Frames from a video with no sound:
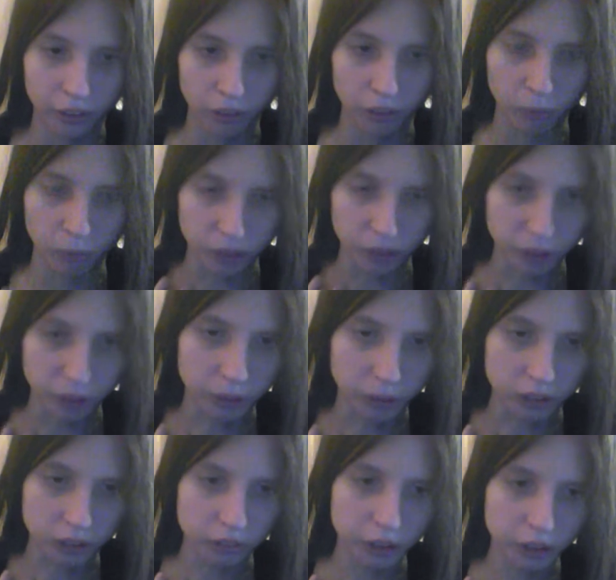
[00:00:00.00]
What you
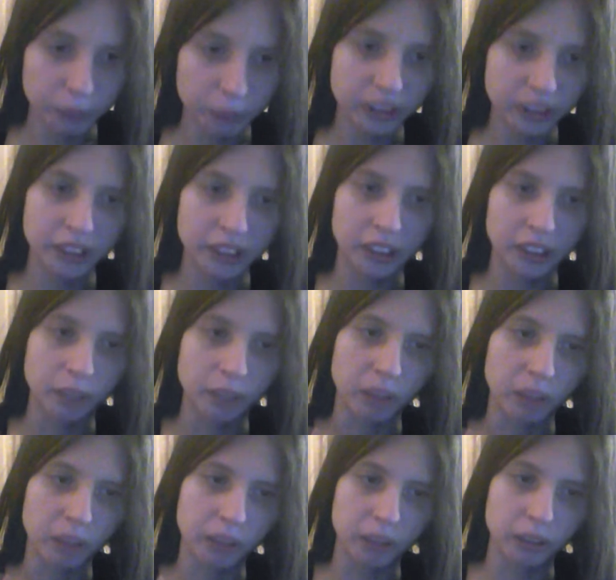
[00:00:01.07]
are doing, in
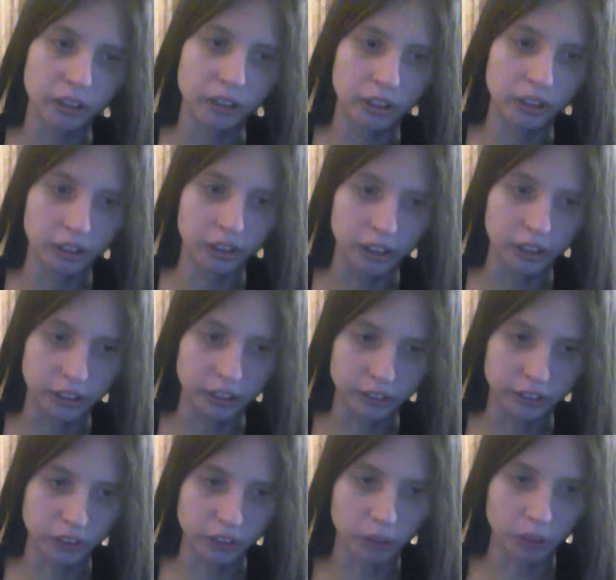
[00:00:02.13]
my opinion,
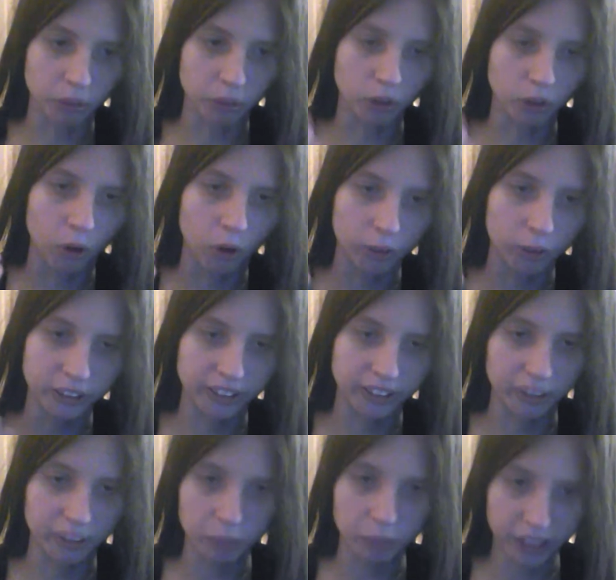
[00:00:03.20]
is you are calling
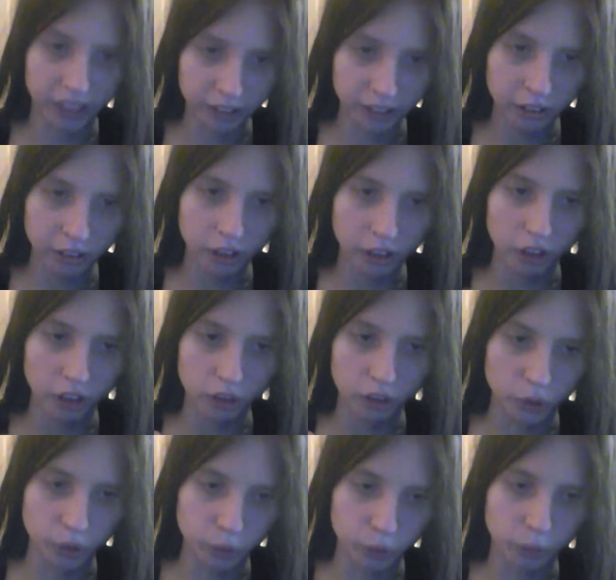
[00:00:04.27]
them in
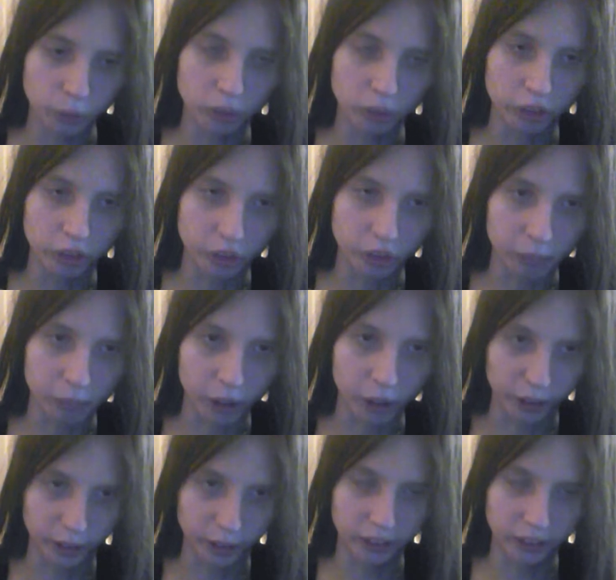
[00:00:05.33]
to your
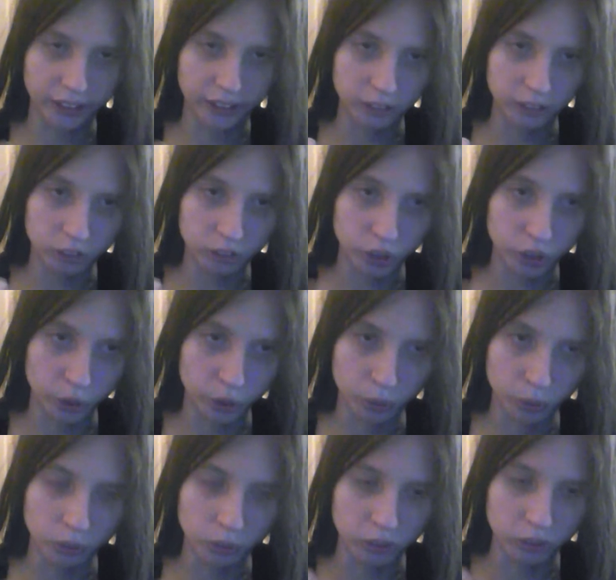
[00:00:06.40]
body,
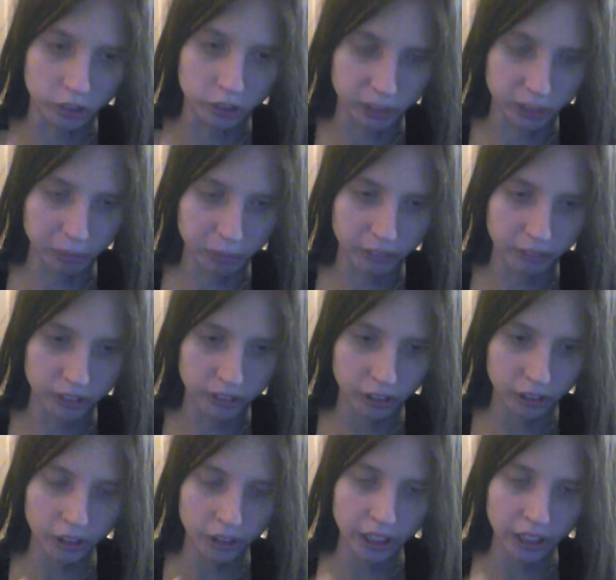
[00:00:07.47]
into your spirit,
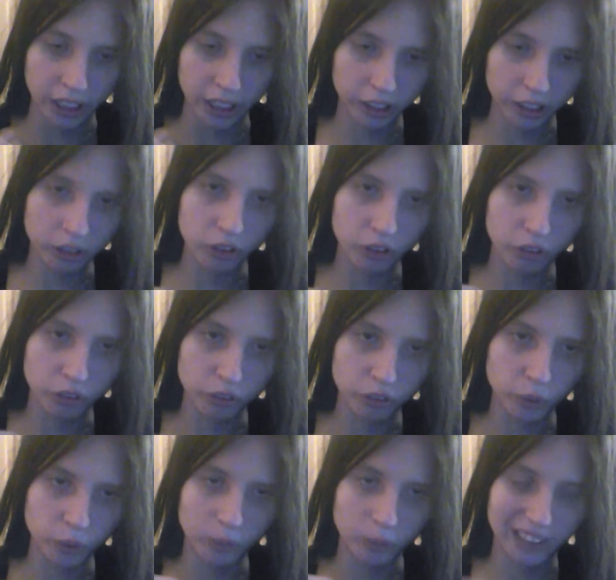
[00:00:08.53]

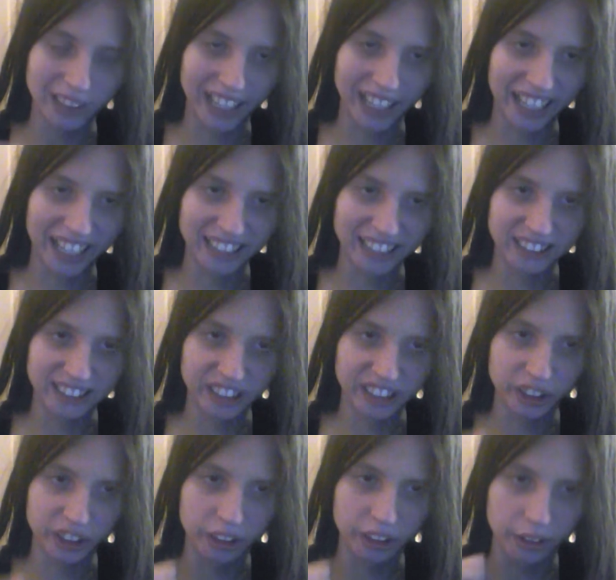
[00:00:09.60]

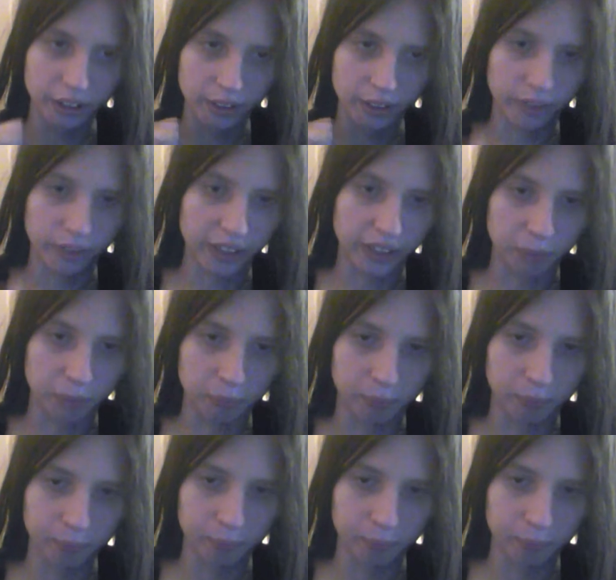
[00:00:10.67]
invocating them.